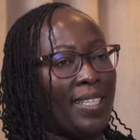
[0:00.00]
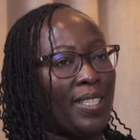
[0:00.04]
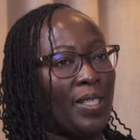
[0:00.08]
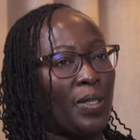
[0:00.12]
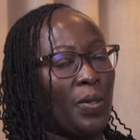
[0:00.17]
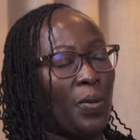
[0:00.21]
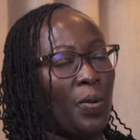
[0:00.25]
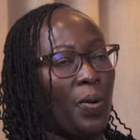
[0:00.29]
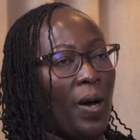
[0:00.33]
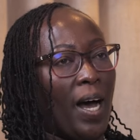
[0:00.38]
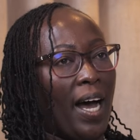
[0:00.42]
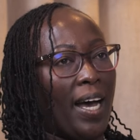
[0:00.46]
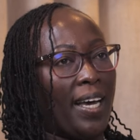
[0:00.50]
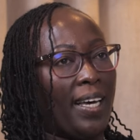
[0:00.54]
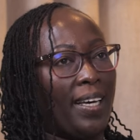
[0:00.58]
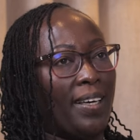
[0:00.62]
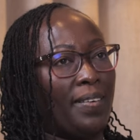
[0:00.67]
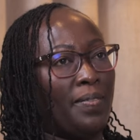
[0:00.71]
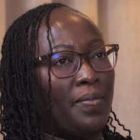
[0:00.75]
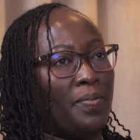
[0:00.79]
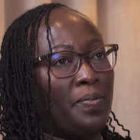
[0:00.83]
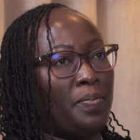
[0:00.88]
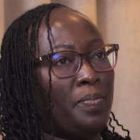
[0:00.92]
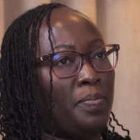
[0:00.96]
So
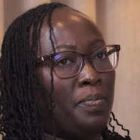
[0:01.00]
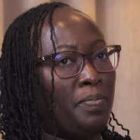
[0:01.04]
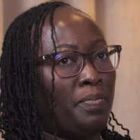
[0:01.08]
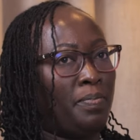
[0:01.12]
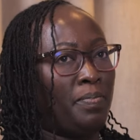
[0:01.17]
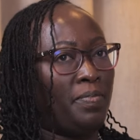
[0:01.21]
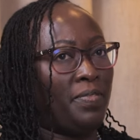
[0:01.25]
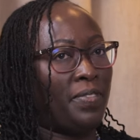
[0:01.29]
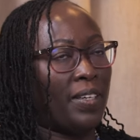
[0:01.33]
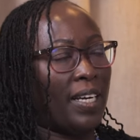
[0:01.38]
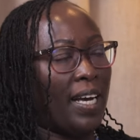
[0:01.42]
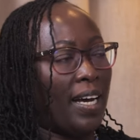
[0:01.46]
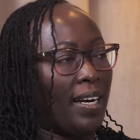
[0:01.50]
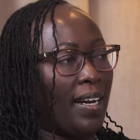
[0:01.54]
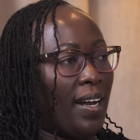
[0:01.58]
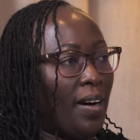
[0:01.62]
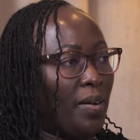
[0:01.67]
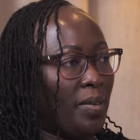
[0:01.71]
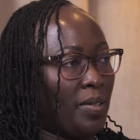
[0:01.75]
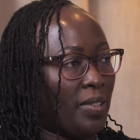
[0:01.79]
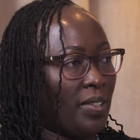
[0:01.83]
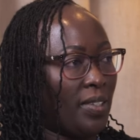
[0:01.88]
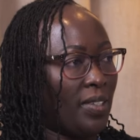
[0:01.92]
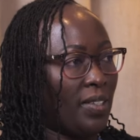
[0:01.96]
I figured
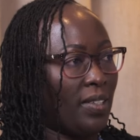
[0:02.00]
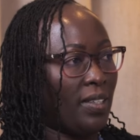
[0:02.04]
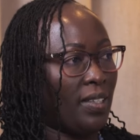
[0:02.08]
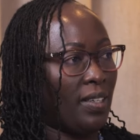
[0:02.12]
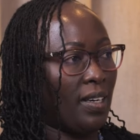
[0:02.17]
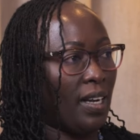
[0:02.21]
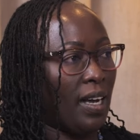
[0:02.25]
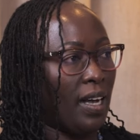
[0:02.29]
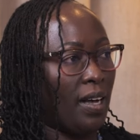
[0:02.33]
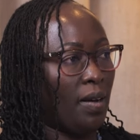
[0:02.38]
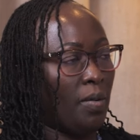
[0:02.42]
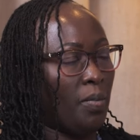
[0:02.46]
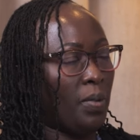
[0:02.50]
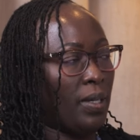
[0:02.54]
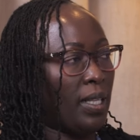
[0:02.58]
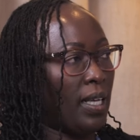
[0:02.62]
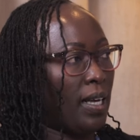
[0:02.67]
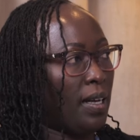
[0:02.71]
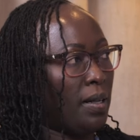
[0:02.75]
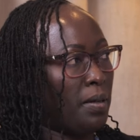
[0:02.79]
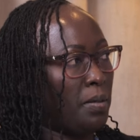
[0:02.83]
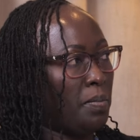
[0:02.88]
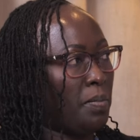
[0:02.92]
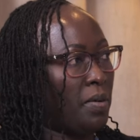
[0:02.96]
out uh, with the
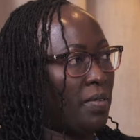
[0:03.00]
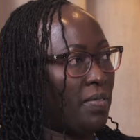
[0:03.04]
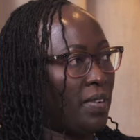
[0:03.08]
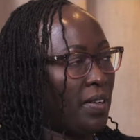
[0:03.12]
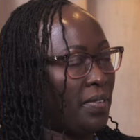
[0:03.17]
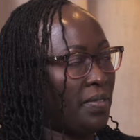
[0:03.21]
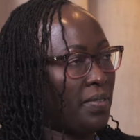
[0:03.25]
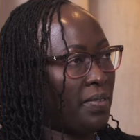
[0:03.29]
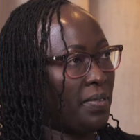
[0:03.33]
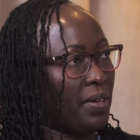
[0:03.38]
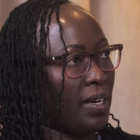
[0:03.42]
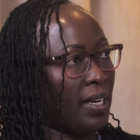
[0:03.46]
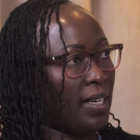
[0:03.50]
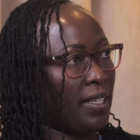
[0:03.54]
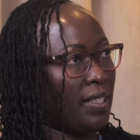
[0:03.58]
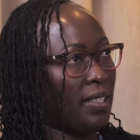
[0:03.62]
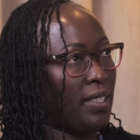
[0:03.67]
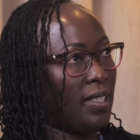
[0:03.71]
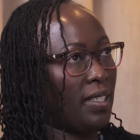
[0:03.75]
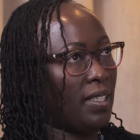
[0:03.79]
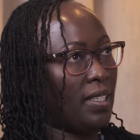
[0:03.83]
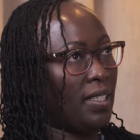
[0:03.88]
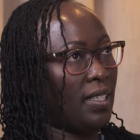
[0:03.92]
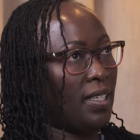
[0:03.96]
help of a
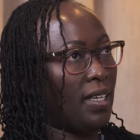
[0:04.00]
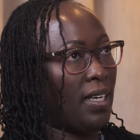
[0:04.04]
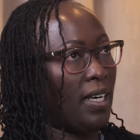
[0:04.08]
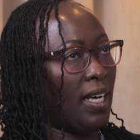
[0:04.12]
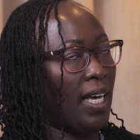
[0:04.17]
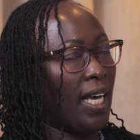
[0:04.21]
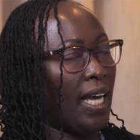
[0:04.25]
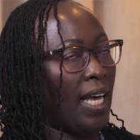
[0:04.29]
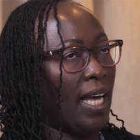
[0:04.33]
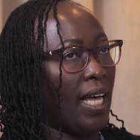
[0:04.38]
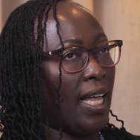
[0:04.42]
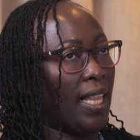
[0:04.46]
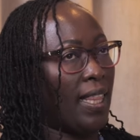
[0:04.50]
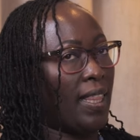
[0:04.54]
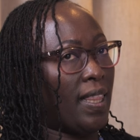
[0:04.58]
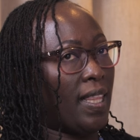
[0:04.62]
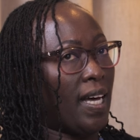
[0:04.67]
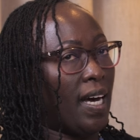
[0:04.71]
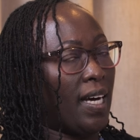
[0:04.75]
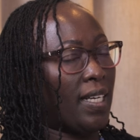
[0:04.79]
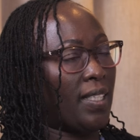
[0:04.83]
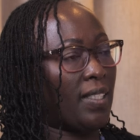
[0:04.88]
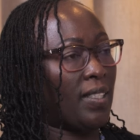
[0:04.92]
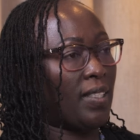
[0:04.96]
friend
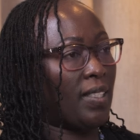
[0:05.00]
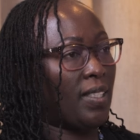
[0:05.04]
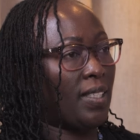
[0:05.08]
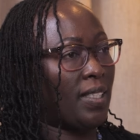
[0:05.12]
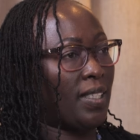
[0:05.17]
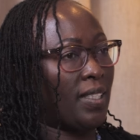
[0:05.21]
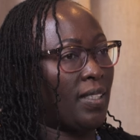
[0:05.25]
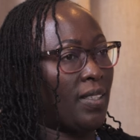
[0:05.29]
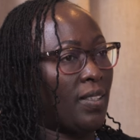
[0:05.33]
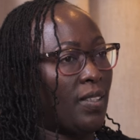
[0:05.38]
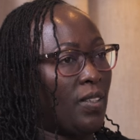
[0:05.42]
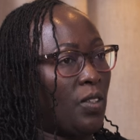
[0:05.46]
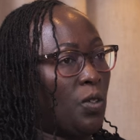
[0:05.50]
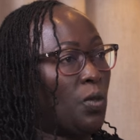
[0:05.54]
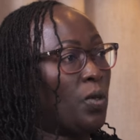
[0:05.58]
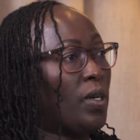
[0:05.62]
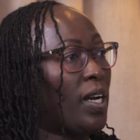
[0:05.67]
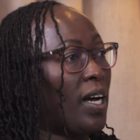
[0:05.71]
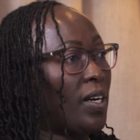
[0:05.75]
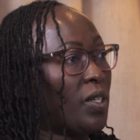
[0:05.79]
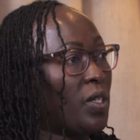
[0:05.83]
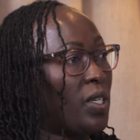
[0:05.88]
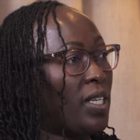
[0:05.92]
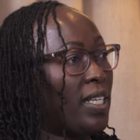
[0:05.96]
that you could
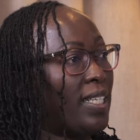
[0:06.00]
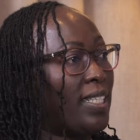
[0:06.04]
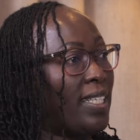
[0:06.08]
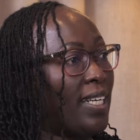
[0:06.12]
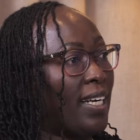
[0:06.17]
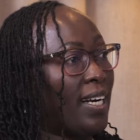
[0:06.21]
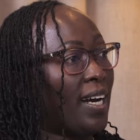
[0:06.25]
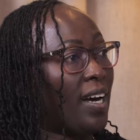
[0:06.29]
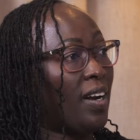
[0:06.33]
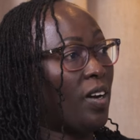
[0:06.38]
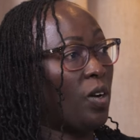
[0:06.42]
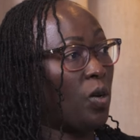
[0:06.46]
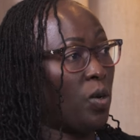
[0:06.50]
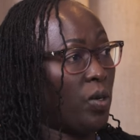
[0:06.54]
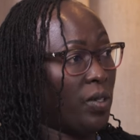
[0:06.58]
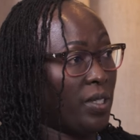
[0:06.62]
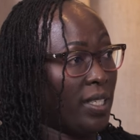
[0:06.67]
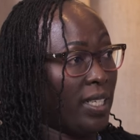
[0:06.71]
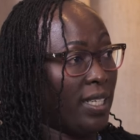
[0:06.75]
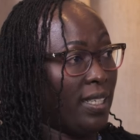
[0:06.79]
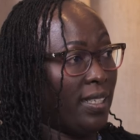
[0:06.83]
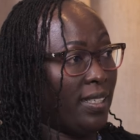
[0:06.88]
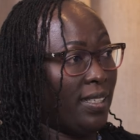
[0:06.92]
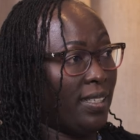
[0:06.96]
actually take a
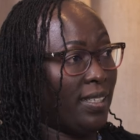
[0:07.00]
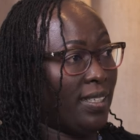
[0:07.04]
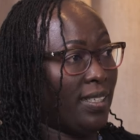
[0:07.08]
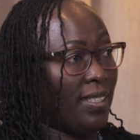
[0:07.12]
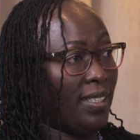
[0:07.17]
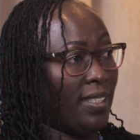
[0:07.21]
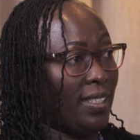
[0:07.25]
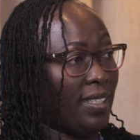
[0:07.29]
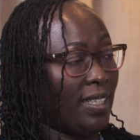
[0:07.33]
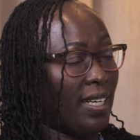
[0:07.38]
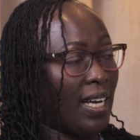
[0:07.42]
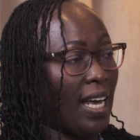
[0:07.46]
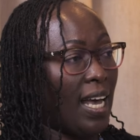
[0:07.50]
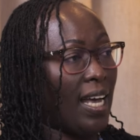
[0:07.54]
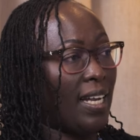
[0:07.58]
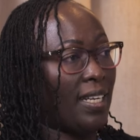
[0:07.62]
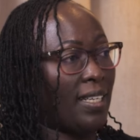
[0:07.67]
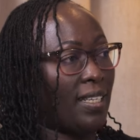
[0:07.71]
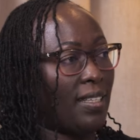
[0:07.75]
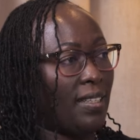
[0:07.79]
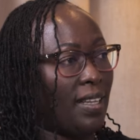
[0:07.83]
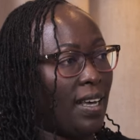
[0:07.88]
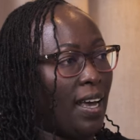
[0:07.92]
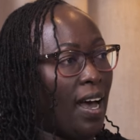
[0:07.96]
lorry
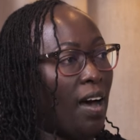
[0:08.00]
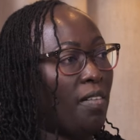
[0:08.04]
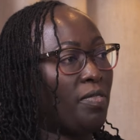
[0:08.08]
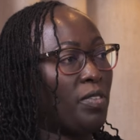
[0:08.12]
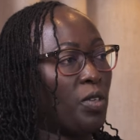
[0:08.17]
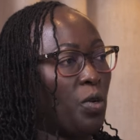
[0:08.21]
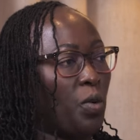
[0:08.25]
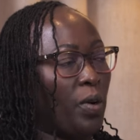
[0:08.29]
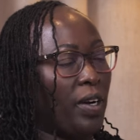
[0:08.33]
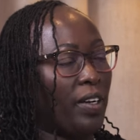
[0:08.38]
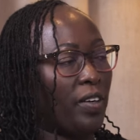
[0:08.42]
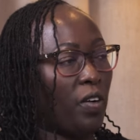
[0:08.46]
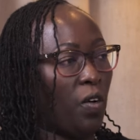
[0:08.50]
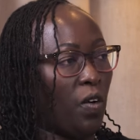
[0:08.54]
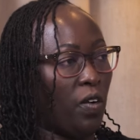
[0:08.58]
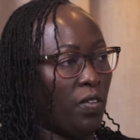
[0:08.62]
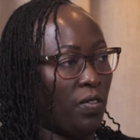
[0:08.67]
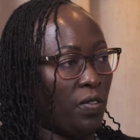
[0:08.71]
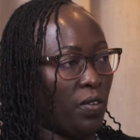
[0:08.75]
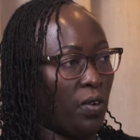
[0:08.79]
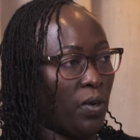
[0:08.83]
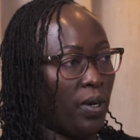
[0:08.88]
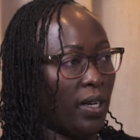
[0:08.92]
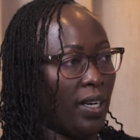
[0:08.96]
and they have to go in
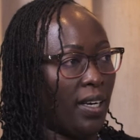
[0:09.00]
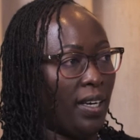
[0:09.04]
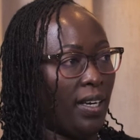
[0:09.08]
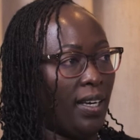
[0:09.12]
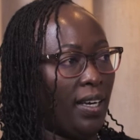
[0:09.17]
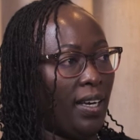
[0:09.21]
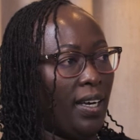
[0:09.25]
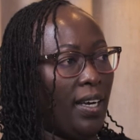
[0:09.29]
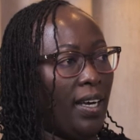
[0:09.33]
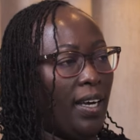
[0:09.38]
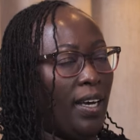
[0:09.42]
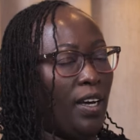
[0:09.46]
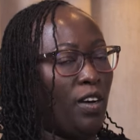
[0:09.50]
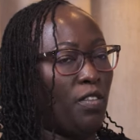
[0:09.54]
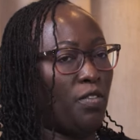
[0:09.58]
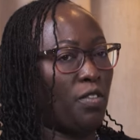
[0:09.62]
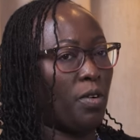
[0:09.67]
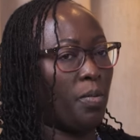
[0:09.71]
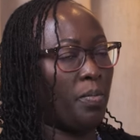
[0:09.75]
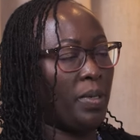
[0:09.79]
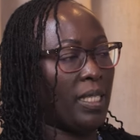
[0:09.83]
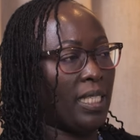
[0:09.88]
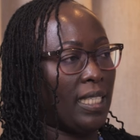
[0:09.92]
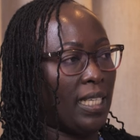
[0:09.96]
convoy
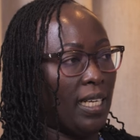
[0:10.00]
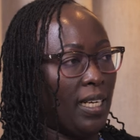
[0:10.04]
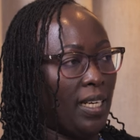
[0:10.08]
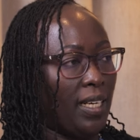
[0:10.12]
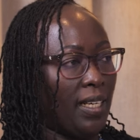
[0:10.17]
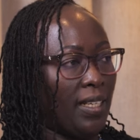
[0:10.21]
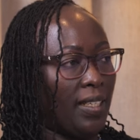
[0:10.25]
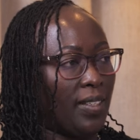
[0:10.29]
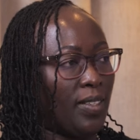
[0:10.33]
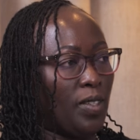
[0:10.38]
from Isiolo.